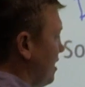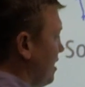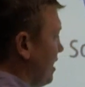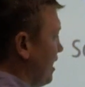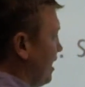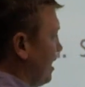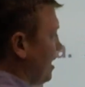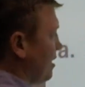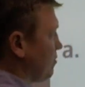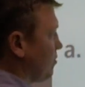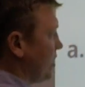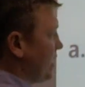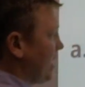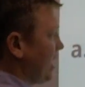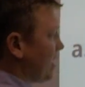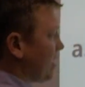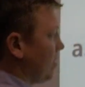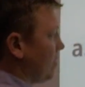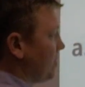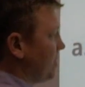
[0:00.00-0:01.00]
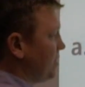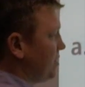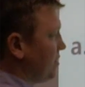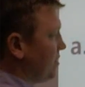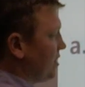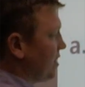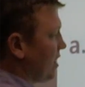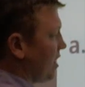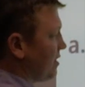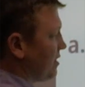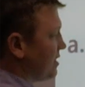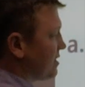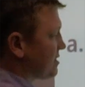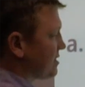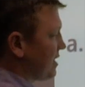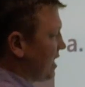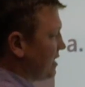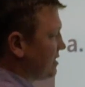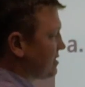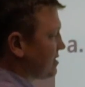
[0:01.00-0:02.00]
and when I go to do it on this
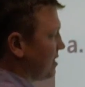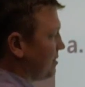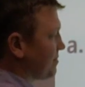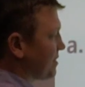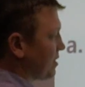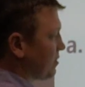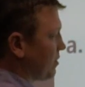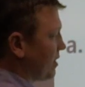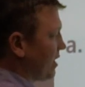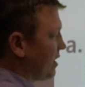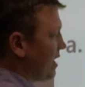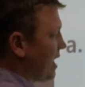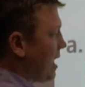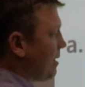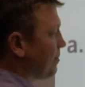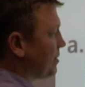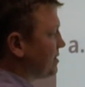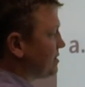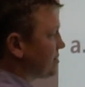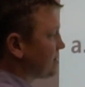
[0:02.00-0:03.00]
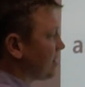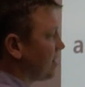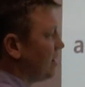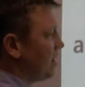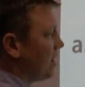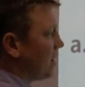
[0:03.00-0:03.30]
side, something weird happens.